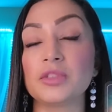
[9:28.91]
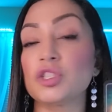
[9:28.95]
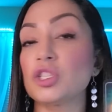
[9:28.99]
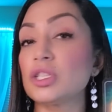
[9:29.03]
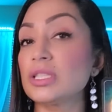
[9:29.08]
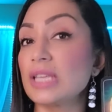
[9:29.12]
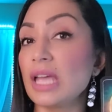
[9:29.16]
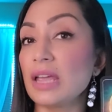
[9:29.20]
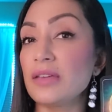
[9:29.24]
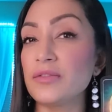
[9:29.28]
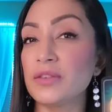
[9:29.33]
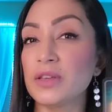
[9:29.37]

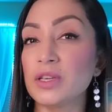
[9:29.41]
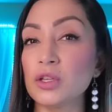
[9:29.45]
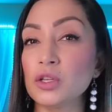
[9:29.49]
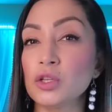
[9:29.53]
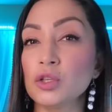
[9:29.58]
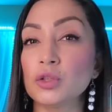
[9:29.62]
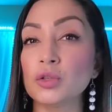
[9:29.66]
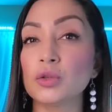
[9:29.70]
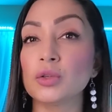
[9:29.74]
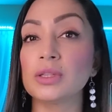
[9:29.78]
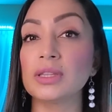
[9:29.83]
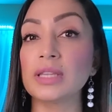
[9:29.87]
just, I feel
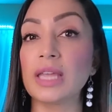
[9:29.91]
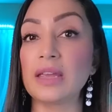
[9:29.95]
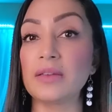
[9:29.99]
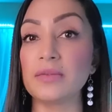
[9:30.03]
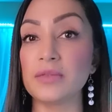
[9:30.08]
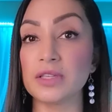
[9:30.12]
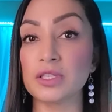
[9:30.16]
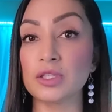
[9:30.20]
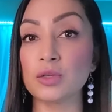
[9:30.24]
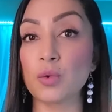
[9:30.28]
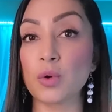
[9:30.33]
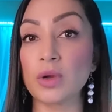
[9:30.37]
your
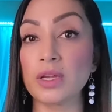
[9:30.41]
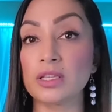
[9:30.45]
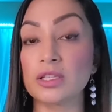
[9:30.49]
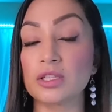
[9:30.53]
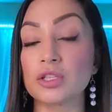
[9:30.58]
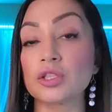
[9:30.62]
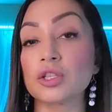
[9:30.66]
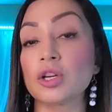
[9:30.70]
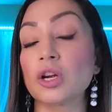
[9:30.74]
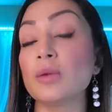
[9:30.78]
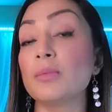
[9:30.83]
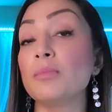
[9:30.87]
life is going to
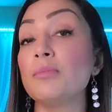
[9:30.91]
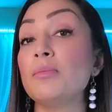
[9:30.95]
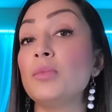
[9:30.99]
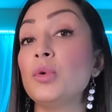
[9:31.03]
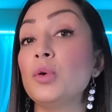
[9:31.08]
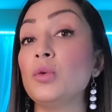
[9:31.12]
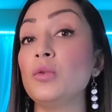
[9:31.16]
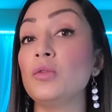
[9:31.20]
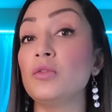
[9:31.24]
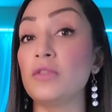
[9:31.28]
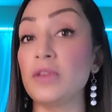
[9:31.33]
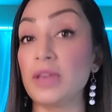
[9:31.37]
start
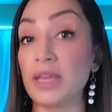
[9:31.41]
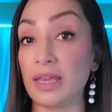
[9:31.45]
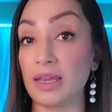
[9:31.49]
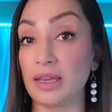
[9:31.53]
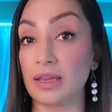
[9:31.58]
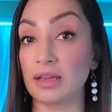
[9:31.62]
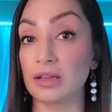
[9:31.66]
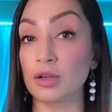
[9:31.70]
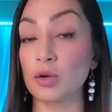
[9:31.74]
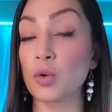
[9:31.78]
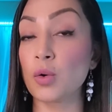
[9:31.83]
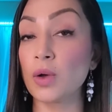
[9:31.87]

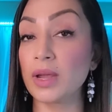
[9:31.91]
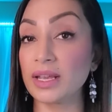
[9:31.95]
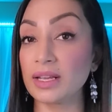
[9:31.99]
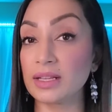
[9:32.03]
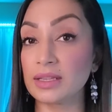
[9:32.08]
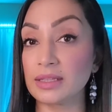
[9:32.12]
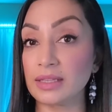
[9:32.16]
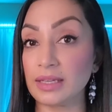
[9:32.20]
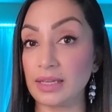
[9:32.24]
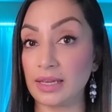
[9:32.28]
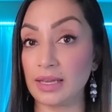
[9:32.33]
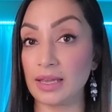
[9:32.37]
moving
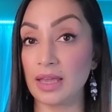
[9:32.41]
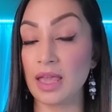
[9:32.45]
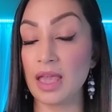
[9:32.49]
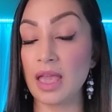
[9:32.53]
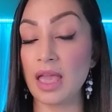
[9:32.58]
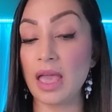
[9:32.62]
quickly.